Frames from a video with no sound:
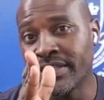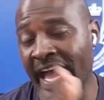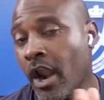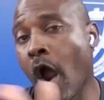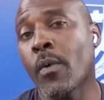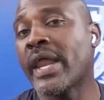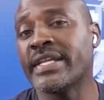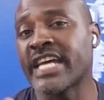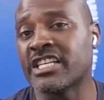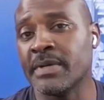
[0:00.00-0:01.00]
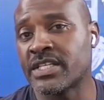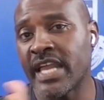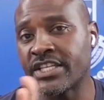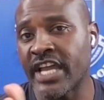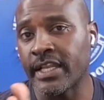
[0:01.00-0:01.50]
That already takes me to
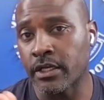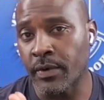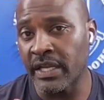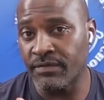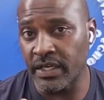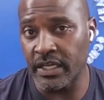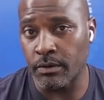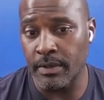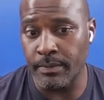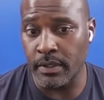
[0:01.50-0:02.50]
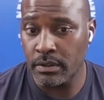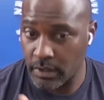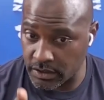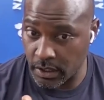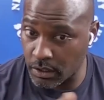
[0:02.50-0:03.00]
that Jalen Green video. Remember,
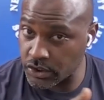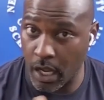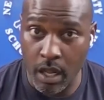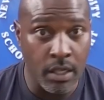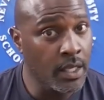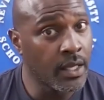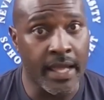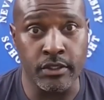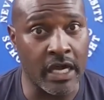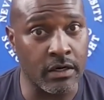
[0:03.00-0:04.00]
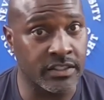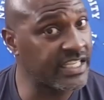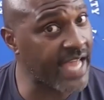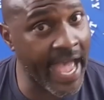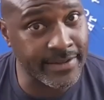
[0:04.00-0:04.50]
I told y'all. You got
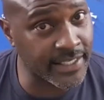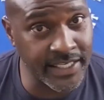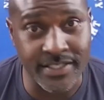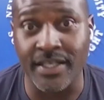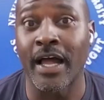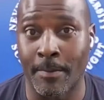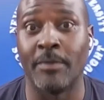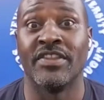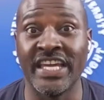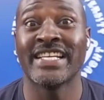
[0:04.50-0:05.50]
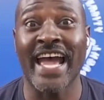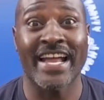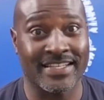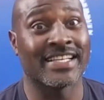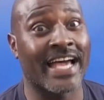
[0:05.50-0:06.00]
these athletes
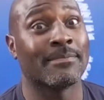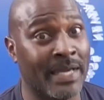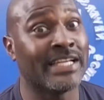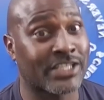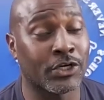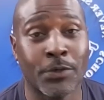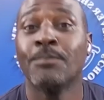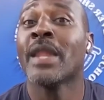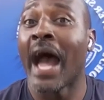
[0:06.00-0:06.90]
like me too.